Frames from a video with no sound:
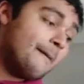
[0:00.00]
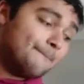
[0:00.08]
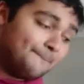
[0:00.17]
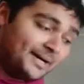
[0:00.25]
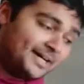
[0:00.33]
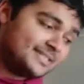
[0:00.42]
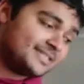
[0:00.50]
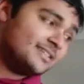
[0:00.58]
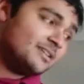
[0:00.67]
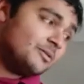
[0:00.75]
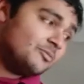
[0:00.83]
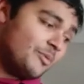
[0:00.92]
But
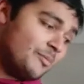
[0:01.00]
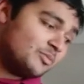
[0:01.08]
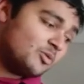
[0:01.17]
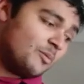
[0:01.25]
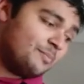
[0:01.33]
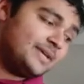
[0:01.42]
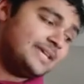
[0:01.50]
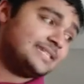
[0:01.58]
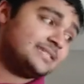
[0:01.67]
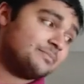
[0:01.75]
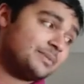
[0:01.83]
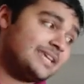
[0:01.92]
remember what p
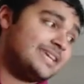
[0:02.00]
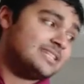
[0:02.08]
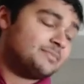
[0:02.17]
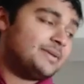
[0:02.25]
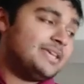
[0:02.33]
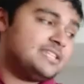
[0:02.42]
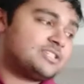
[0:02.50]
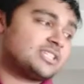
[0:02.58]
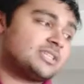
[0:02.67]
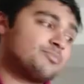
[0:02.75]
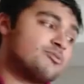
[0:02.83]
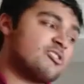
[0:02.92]
is. P is just the
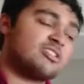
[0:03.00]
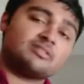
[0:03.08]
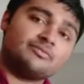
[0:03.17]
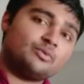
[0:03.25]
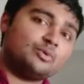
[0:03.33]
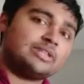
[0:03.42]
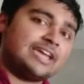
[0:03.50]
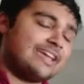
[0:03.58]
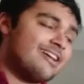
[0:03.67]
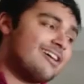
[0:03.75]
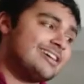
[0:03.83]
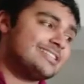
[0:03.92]
product of all the
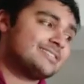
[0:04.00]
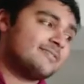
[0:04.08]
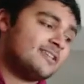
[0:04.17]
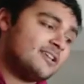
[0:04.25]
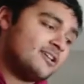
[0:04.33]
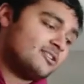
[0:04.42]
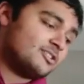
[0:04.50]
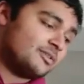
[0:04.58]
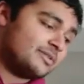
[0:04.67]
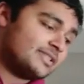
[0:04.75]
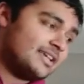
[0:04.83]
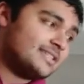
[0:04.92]
ai's. So
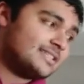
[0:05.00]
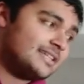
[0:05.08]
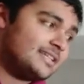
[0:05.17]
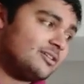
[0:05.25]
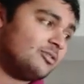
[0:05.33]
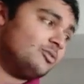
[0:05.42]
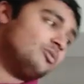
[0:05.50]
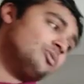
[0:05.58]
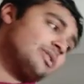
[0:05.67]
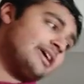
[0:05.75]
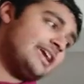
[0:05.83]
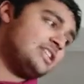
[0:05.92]
certainly, or all the
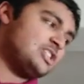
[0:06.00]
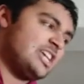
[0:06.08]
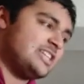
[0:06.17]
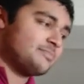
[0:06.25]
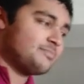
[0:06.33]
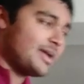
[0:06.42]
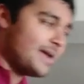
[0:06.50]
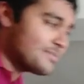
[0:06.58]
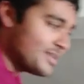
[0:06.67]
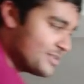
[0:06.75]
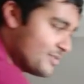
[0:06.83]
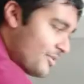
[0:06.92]
aj's, perhaps I
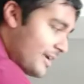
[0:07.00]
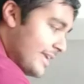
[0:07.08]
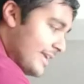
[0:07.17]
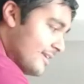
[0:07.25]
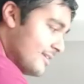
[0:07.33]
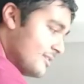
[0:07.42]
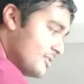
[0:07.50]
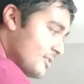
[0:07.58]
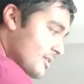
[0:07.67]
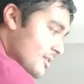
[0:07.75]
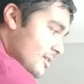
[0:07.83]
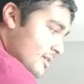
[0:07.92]
should write here.
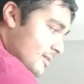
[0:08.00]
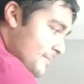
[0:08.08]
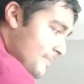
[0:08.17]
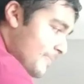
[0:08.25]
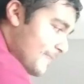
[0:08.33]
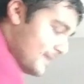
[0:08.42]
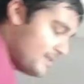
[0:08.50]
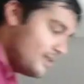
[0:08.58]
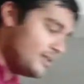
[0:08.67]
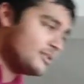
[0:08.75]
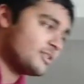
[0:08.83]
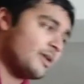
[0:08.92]

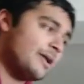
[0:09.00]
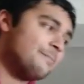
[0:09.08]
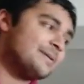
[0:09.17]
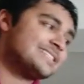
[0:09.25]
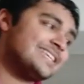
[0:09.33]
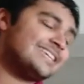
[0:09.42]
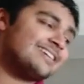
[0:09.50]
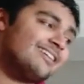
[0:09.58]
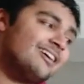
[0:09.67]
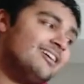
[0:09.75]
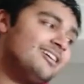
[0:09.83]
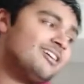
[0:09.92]
So in
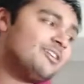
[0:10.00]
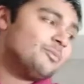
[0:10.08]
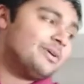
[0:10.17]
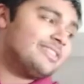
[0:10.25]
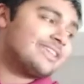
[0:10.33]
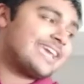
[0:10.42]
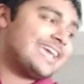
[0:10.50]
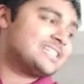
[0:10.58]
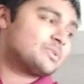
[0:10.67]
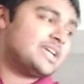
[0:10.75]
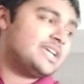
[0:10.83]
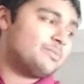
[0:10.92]
particular, when the case
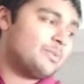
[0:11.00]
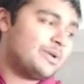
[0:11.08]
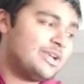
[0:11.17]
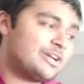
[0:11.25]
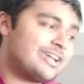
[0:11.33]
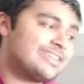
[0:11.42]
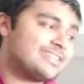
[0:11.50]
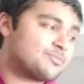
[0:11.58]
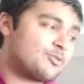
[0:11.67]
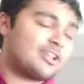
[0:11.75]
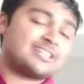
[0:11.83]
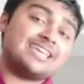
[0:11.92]
where, when we're looking at this
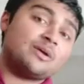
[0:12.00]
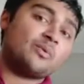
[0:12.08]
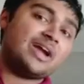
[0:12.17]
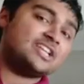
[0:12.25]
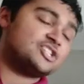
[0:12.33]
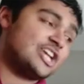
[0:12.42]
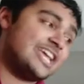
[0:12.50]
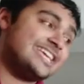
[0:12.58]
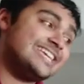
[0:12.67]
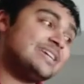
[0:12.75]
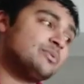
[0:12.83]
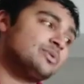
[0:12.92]
product here, where j
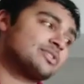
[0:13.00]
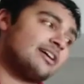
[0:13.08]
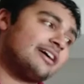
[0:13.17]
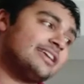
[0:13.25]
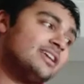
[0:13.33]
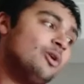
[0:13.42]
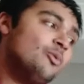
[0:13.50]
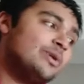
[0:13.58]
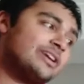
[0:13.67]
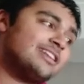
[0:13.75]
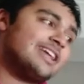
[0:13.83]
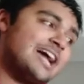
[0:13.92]
equals I, we're
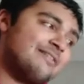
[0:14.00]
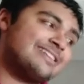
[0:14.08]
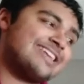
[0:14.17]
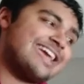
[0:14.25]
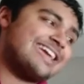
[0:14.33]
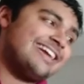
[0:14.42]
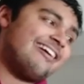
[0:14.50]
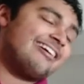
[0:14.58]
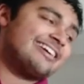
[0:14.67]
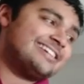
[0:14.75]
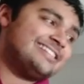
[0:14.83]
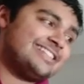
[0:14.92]
gonna have an ai
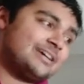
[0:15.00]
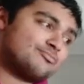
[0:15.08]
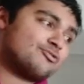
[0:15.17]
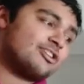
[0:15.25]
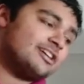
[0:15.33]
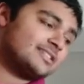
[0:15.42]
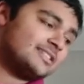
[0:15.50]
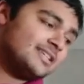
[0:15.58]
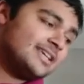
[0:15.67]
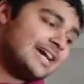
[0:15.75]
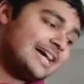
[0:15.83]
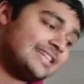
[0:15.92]
in that product.
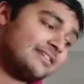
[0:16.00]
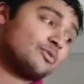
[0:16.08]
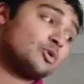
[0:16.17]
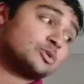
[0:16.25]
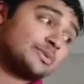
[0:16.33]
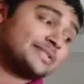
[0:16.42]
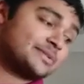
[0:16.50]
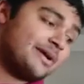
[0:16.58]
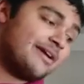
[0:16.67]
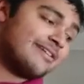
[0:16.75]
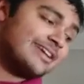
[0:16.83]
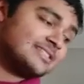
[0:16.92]
And then of course we're
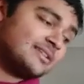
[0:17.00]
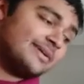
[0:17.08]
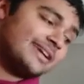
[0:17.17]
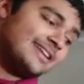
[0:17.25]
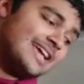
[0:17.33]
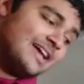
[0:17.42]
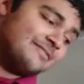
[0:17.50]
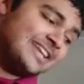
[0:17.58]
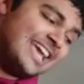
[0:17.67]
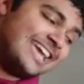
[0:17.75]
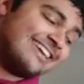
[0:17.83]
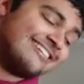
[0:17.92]
squaring it. So we're gonna have an
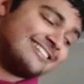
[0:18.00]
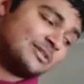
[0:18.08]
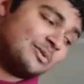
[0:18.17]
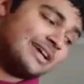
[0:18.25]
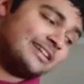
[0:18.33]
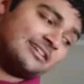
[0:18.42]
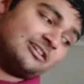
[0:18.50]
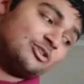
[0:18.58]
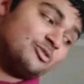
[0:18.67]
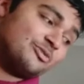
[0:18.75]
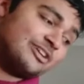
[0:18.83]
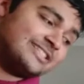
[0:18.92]
ai squared in our
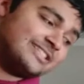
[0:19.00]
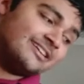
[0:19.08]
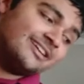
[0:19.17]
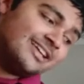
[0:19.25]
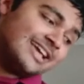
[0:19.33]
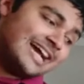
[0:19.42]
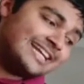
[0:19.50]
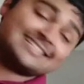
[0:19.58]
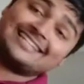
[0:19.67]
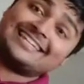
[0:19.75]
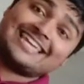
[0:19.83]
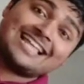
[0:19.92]
numerator, and it's
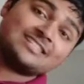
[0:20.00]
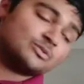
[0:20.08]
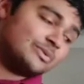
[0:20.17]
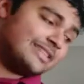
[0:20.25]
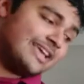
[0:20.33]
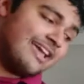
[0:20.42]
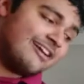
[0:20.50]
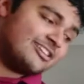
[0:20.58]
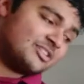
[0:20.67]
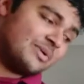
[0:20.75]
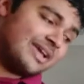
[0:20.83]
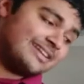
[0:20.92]
gonna cancel with the ai
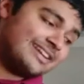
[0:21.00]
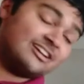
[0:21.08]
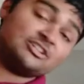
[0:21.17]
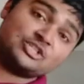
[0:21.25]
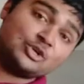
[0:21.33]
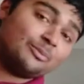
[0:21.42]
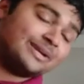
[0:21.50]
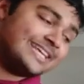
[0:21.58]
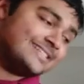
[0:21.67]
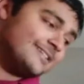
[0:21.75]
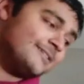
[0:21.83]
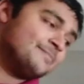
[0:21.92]
squared in our
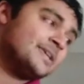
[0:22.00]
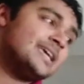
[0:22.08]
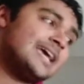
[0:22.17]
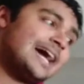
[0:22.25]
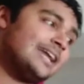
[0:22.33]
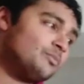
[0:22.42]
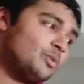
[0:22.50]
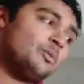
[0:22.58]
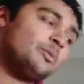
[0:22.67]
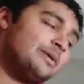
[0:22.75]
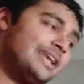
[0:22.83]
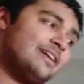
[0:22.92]
denominator. And what
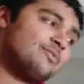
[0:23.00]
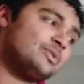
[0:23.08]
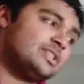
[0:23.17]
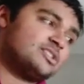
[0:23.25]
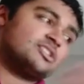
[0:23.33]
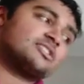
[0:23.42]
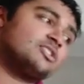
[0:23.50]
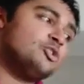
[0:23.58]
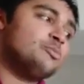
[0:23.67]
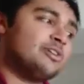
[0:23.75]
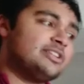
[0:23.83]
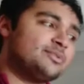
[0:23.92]
we'll be left with is just a
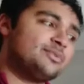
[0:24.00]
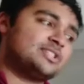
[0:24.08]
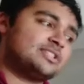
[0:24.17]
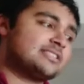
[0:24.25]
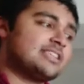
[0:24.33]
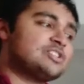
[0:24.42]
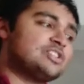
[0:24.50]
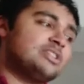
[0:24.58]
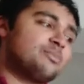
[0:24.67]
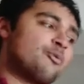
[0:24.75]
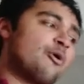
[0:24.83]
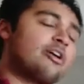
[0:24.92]
numerator, which is essentially the
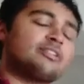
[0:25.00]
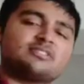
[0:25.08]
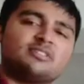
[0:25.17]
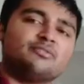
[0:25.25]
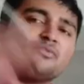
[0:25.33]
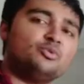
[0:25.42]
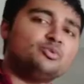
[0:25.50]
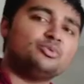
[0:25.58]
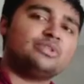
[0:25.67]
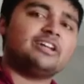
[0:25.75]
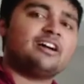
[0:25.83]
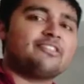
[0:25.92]
product of all
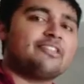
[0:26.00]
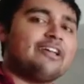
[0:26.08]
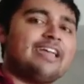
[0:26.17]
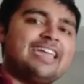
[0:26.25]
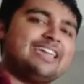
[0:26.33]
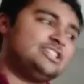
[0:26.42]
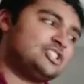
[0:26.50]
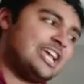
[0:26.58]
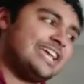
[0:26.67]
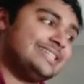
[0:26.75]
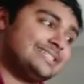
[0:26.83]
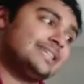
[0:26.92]
the other
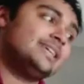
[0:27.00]
aj's